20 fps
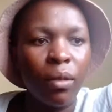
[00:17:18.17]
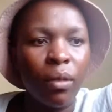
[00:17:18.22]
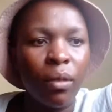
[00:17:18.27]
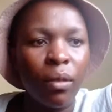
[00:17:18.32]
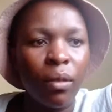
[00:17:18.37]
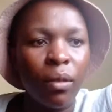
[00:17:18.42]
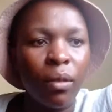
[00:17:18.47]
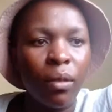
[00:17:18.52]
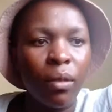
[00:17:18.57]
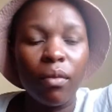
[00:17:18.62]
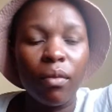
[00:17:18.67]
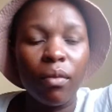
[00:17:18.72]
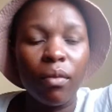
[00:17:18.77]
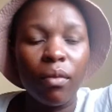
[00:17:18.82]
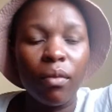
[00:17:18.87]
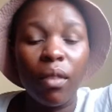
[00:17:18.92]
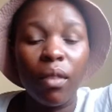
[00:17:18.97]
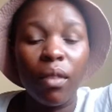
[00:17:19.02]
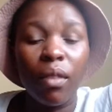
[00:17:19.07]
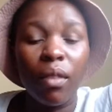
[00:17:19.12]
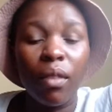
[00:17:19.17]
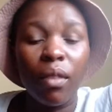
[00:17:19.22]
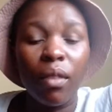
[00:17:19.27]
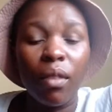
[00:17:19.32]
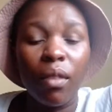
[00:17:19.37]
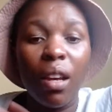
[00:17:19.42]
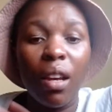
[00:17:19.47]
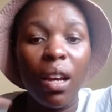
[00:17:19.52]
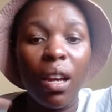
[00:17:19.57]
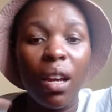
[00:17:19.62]
in an instant.
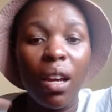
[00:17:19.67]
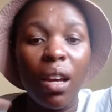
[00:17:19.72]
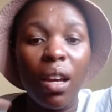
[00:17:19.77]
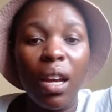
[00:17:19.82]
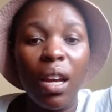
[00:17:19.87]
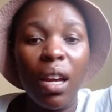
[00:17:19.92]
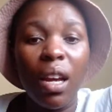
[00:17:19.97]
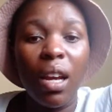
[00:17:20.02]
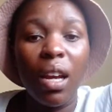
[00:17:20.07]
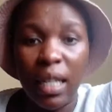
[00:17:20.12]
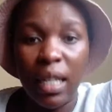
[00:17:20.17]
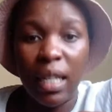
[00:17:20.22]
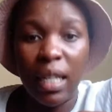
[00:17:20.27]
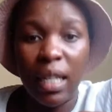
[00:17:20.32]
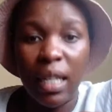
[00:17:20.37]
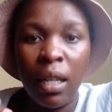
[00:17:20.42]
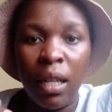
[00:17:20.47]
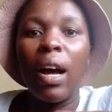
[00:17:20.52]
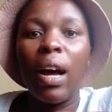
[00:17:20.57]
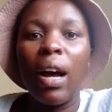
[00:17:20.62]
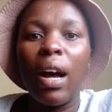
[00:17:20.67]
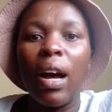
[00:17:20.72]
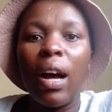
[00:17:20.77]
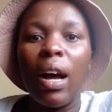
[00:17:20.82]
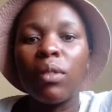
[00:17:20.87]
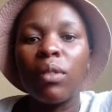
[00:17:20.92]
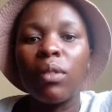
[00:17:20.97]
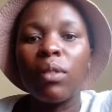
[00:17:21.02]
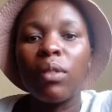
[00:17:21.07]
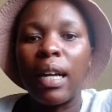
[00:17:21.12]
So I talked about
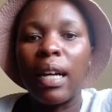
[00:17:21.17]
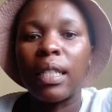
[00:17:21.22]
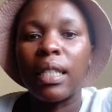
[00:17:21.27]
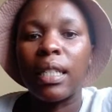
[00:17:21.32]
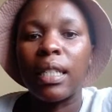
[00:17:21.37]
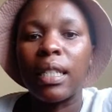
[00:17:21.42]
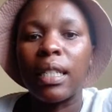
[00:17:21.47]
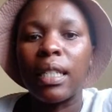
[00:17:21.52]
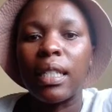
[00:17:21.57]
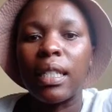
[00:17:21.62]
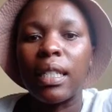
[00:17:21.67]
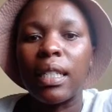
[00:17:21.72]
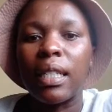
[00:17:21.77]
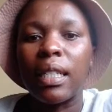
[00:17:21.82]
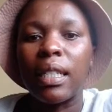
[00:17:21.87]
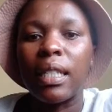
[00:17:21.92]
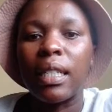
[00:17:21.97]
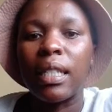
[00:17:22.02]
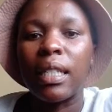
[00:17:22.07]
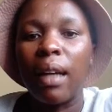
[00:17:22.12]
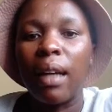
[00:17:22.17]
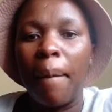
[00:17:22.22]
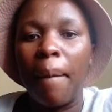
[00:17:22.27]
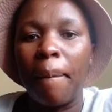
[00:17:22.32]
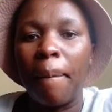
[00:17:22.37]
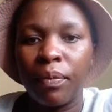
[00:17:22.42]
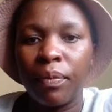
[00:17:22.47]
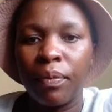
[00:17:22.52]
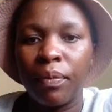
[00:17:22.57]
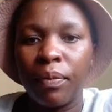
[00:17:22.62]
that company,
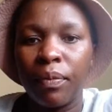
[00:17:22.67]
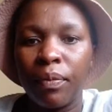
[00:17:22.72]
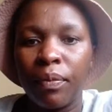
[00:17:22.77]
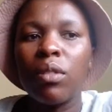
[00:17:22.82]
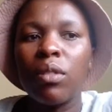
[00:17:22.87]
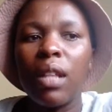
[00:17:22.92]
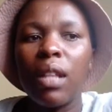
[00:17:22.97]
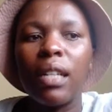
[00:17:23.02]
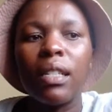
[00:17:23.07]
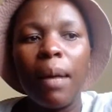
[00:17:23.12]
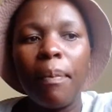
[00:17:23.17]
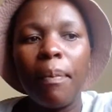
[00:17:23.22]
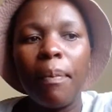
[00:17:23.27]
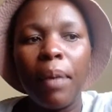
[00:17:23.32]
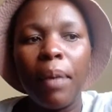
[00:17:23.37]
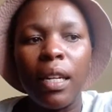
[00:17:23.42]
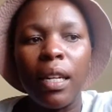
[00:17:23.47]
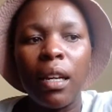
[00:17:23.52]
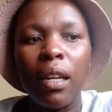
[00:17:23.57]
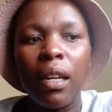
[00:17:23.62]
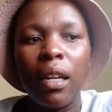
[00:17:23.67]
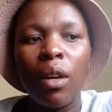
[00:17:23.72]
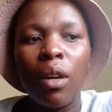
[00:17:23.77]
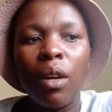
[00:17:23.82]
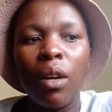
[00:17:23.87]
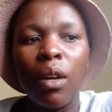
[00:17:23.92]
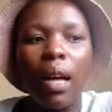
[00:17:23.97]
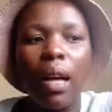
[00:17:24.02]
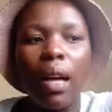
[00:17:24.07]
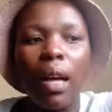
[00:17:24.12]
and because that company
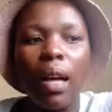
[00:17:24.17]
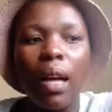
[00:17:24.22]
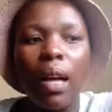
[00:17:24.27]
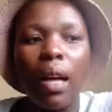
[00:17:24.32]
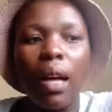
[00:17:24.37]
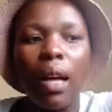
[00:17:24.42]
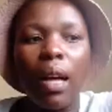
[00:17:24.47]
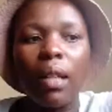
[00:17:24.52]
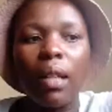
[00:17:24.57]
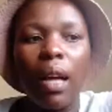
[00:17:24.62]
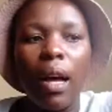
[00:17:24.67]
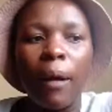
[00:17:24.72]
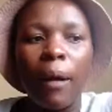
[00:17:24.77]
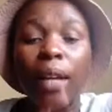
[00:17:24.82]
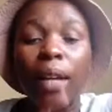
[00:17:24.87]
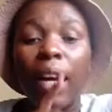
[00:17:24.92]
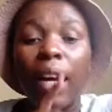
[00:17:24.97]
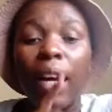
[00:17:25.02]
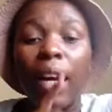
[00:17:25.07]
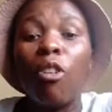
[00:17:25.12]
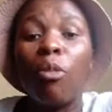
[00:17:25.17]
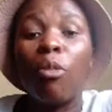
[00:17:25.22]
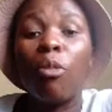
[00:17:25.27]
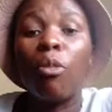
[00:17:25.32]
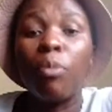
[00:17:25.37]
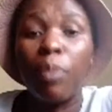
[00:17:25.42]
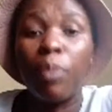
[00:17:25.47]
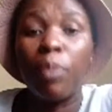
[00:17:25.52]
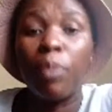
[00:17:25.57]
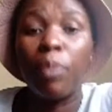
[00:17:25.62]
a
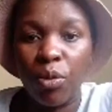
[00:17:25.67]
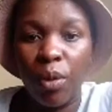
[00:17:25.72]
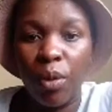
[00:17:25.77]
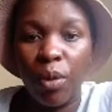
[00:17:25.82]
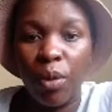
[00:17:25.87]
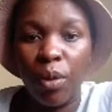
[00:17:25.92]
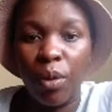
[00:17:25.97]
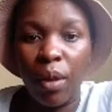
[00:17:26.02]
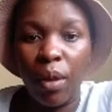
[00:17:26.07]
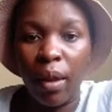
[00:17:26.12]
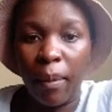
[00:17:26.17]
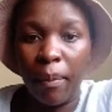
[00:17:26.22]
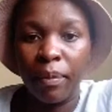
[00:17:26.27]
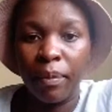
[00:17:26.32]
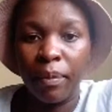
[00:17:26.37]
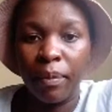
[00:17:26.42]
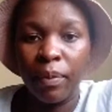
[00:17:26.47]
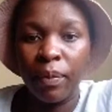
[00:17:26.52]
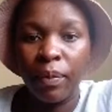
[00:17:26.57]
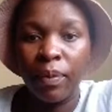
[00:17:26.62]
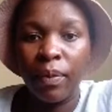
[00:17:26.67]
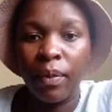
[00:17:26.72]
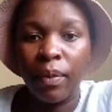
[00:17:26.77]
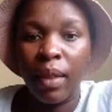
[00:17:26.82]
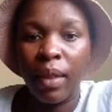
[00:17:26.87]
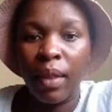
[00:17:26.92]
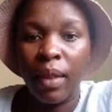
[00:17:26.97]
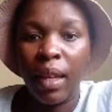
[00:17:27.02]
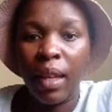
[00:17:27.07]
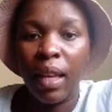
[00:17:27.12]
competitor to them,
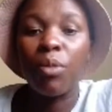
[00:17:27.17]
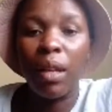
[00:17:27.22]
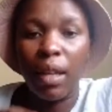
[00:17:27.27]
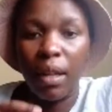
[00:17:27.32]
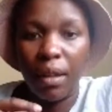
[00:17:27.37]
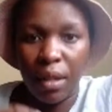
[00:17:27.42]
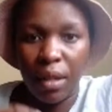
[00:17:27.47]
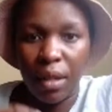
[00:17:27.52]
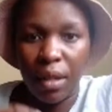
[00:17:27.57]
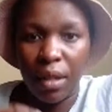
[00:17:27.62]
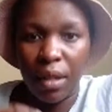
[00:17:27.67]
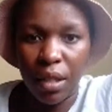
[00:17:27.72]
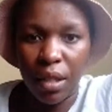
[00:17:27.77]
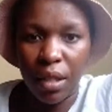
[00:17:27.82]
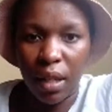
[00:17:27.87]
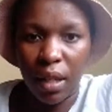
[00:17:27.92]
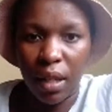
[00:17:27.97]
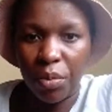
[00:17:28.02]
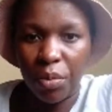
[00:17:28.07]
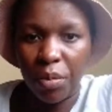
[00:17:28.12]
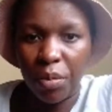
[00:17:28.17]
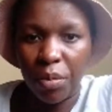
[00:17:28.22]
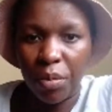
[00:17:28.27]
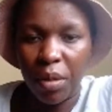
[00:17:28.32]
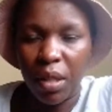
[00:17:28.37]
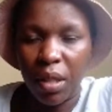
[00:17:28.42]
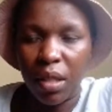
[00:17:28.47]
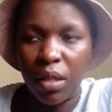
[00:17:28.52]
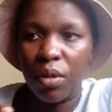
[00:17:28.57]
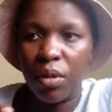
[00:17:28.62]
that's why they reached out to me.
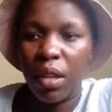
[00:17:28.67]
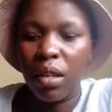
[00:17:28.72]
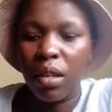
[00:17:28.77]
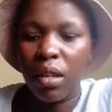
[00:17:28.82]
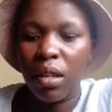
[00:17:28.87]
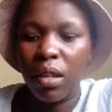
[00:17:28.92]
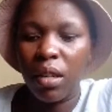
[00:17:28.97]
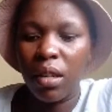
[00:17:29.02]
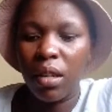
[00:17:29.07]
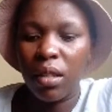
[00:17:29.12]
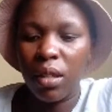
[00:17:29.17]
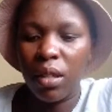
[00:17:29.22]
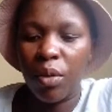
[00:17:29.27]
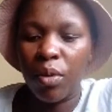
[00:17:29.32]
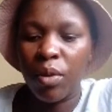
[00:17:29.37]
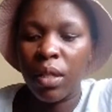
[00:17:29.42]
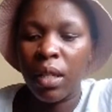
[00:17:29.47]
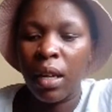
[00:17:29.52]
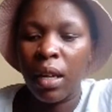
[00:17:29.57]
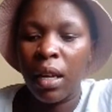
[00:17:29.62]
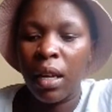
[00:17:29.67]
So they reached out because